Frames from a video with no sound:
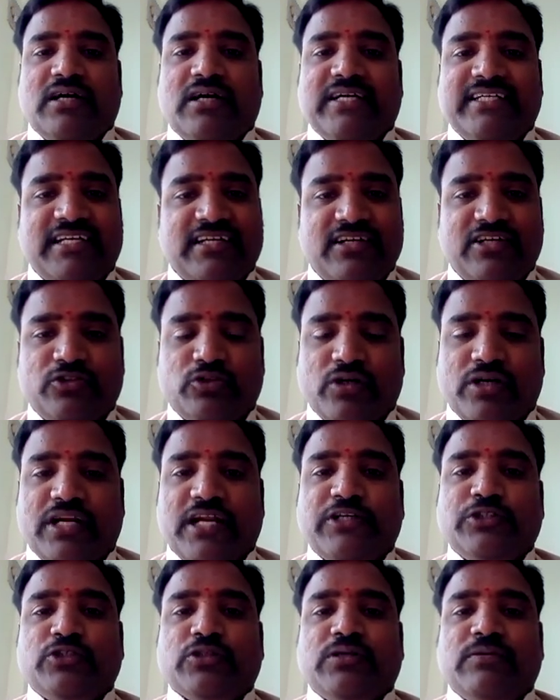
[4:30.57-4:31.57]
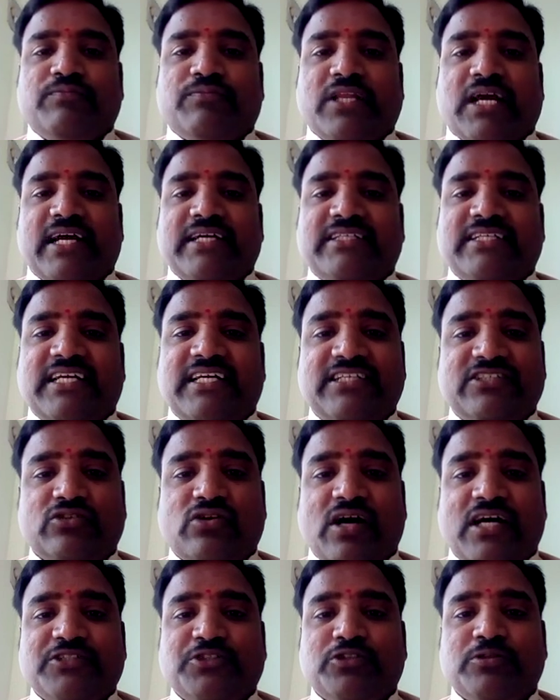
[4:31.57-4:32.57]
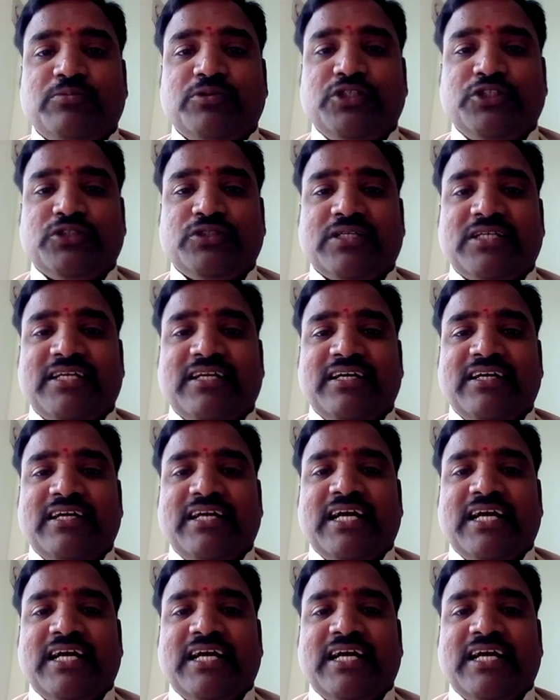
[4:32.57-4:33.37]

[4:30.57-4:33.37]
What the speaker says: in English literature, and his contribution